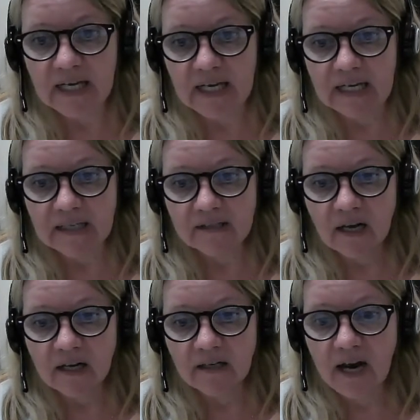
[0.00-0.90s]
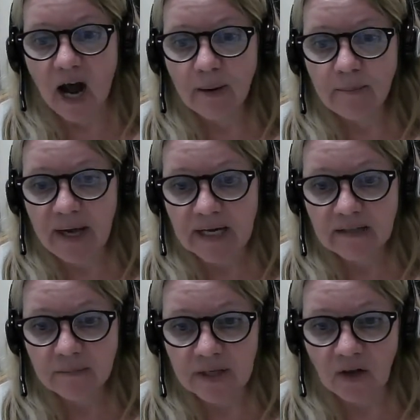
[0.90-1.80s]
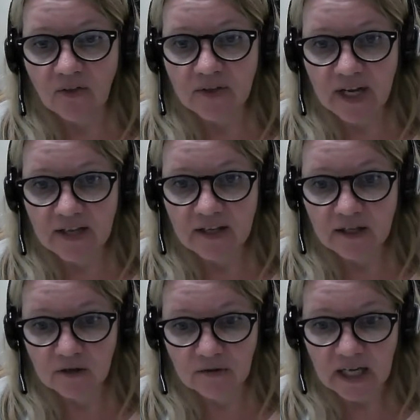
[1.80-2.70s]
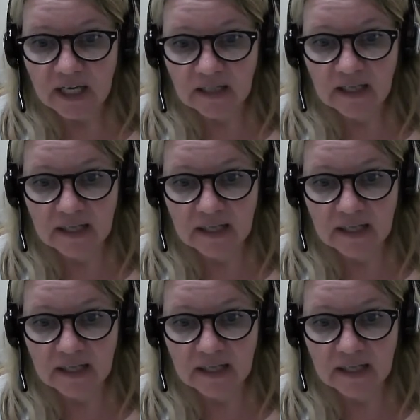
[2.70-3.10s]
is not paying the bill the day that you get it